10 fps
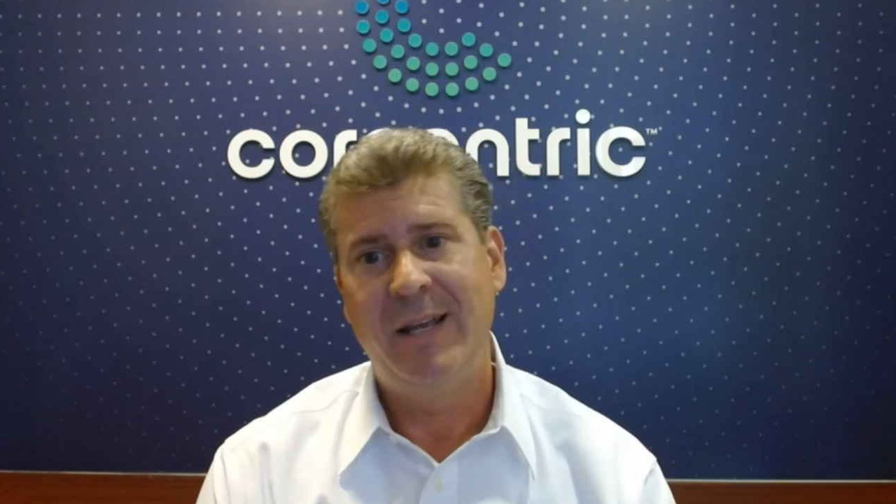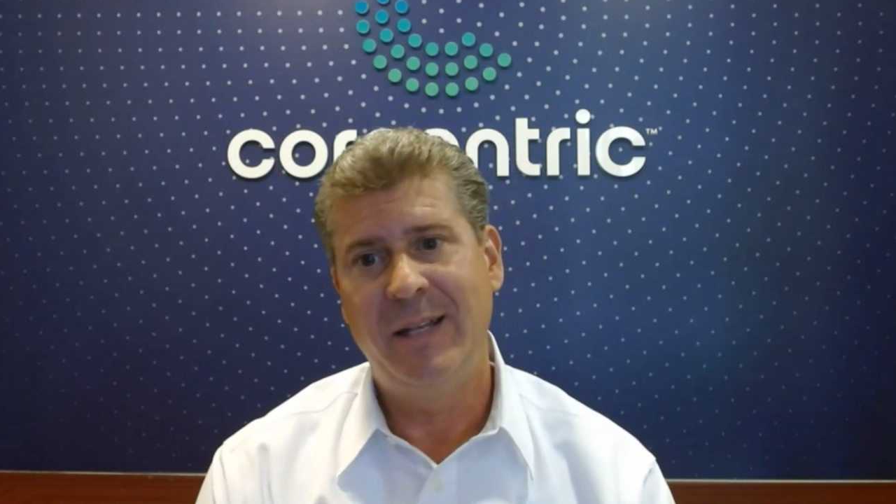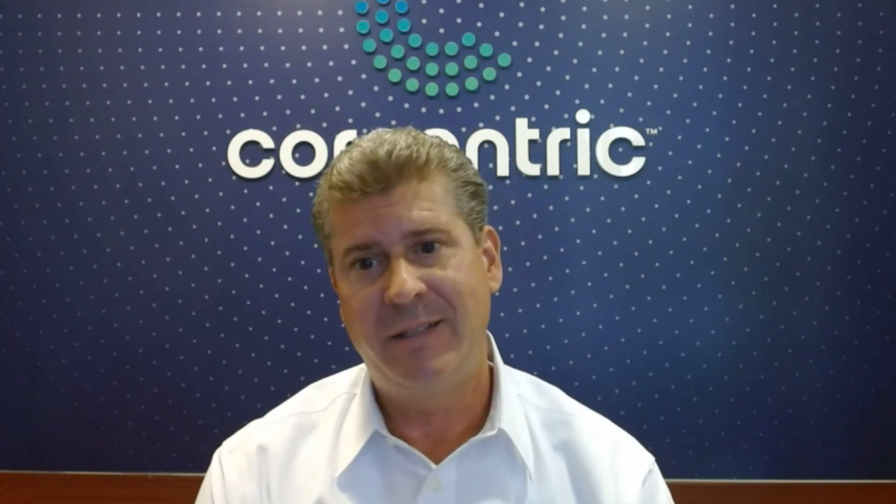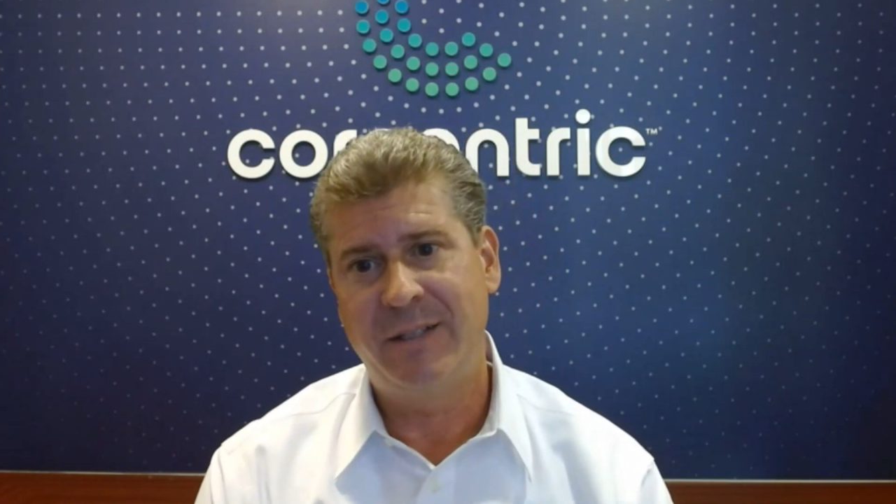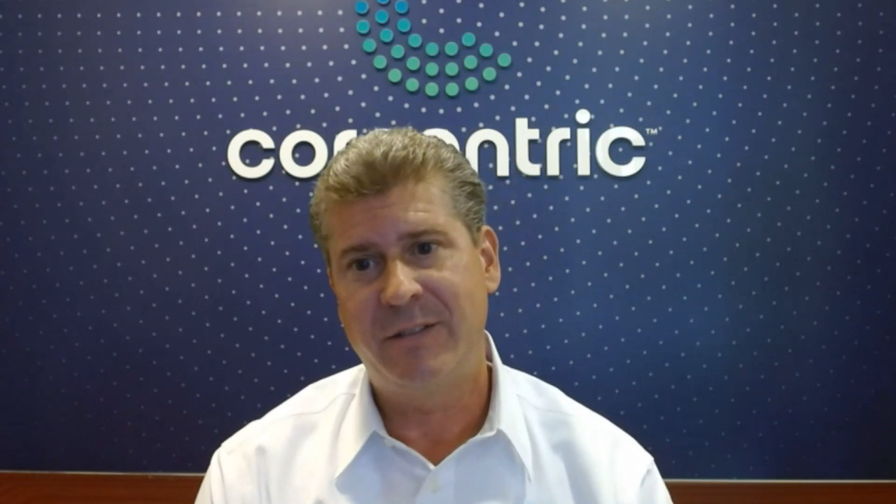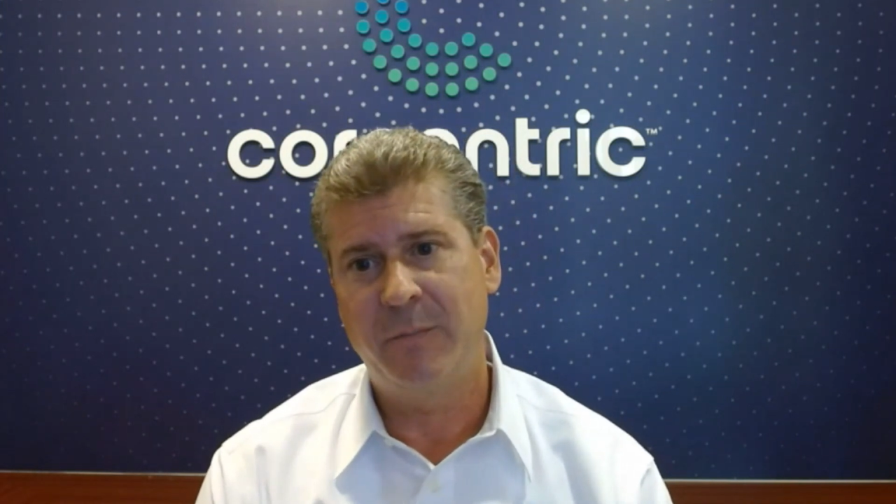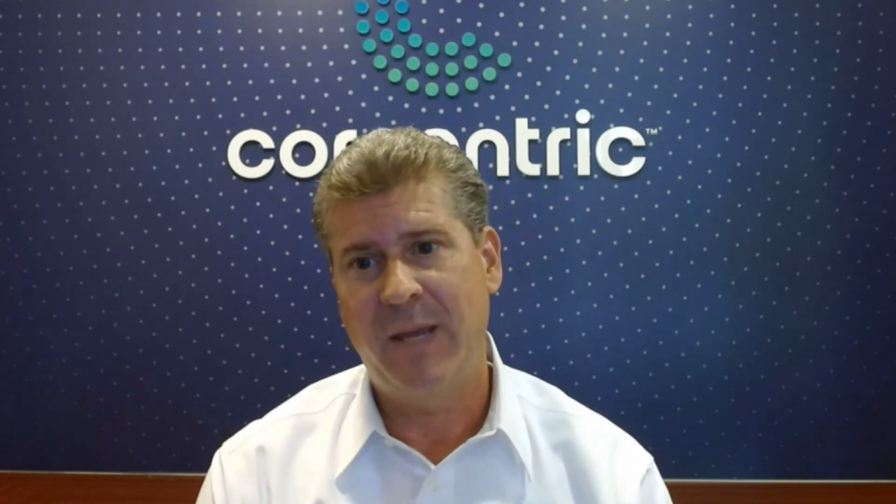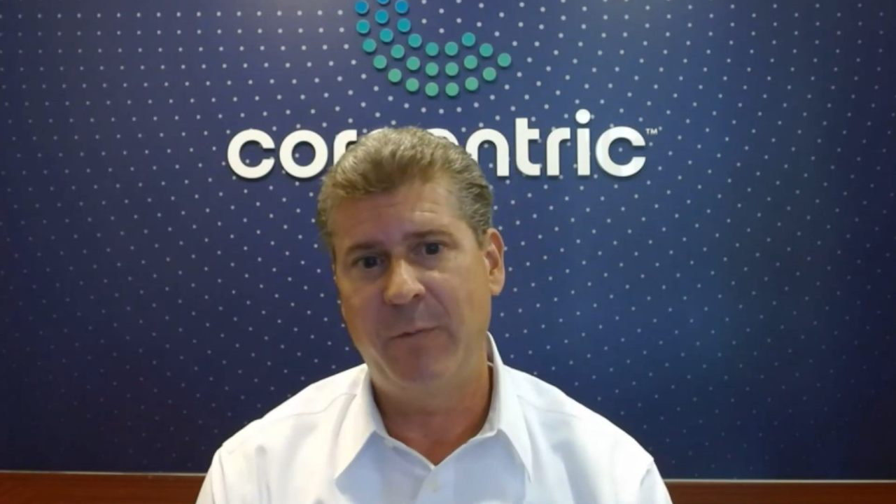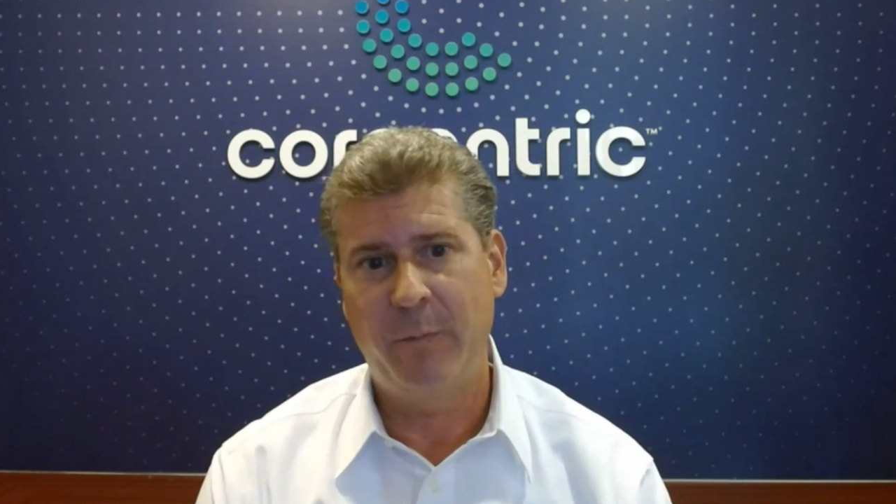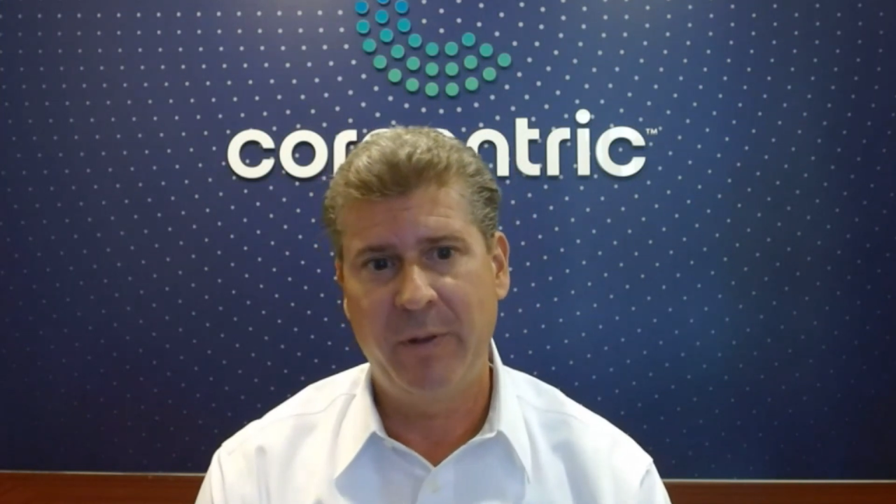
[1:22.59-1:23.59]
and system
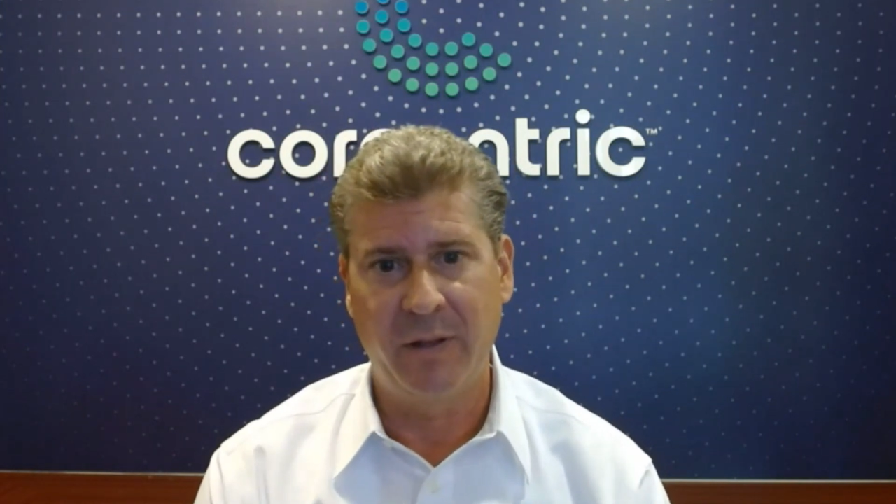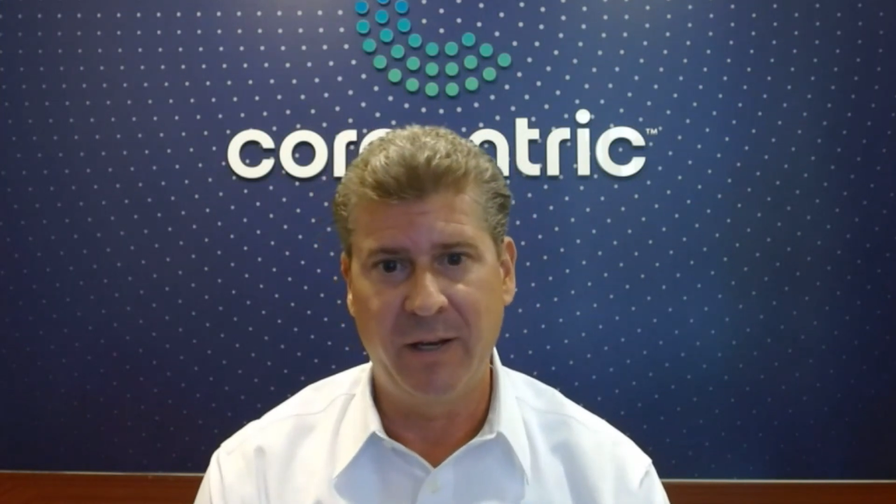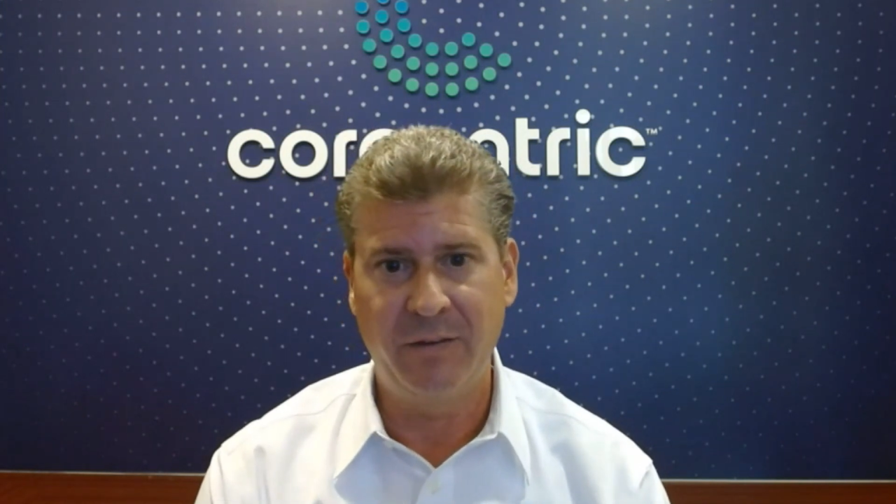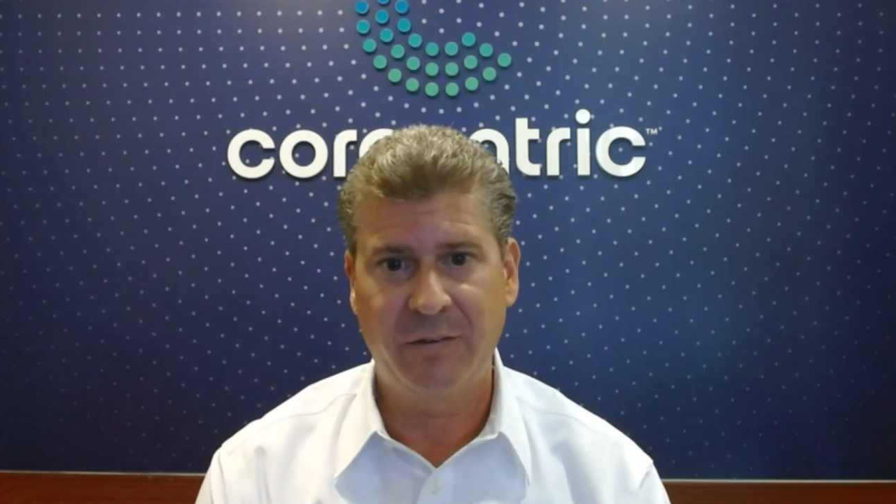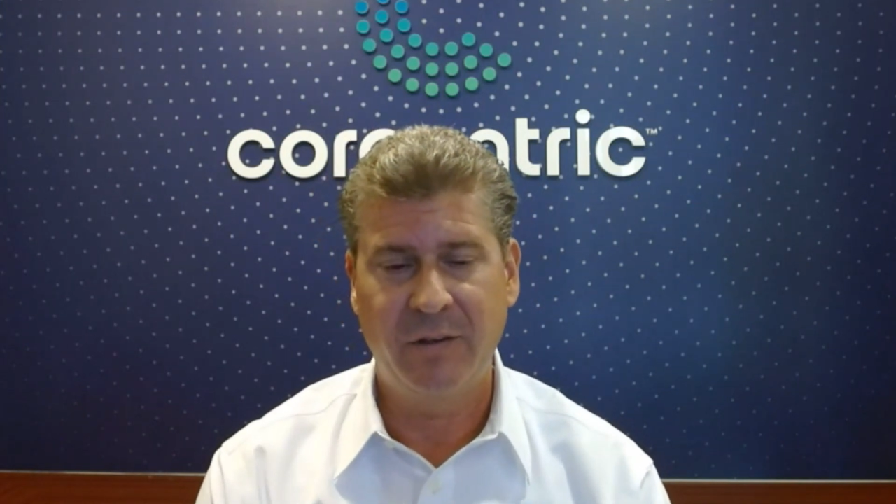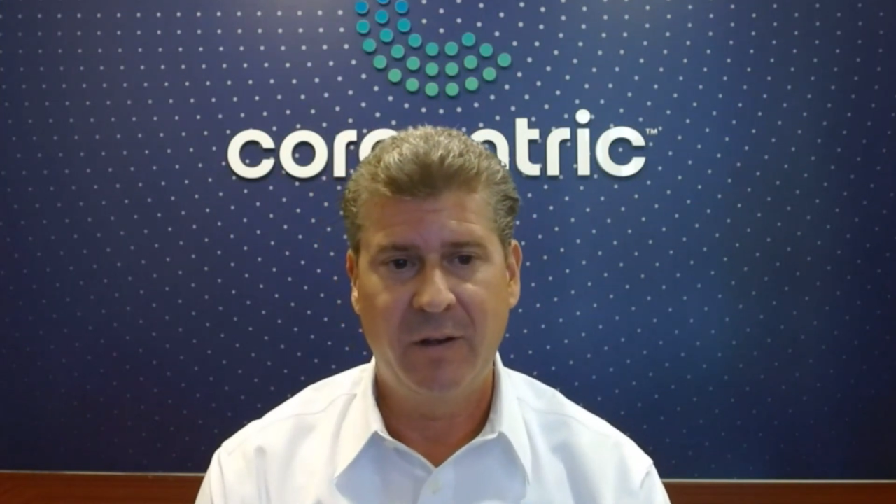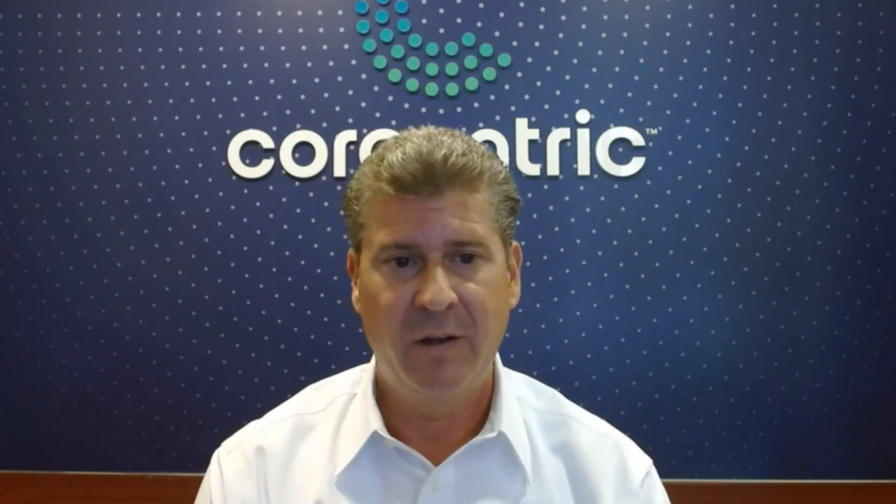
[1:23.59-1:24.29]
capabilities.